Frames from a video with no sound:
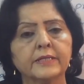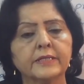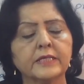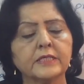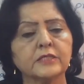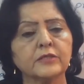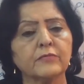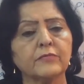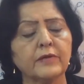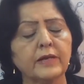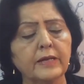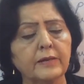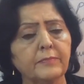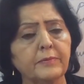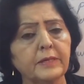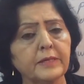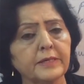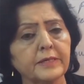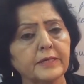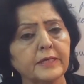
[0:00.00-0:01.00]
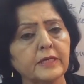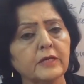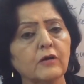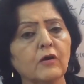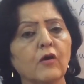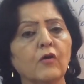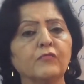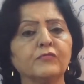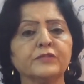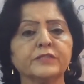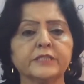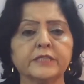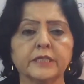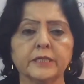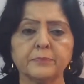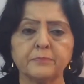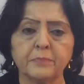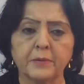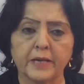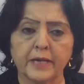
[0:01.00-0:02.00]
there's availability of
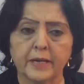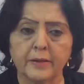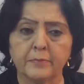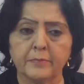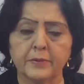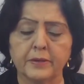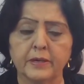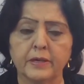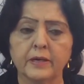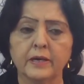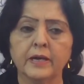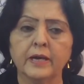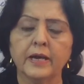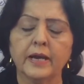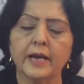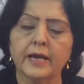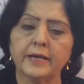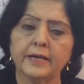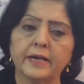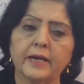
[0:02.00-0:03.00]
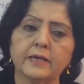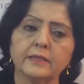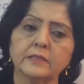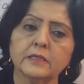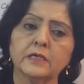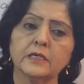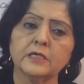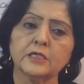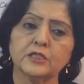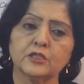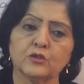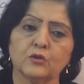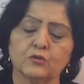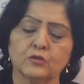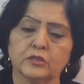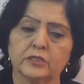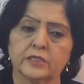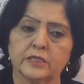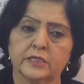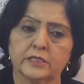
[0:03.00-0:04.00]
cheap labor and other
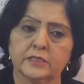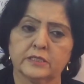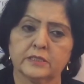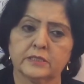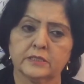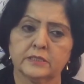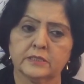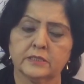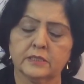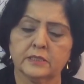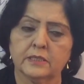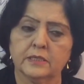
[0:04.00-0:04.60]
resources.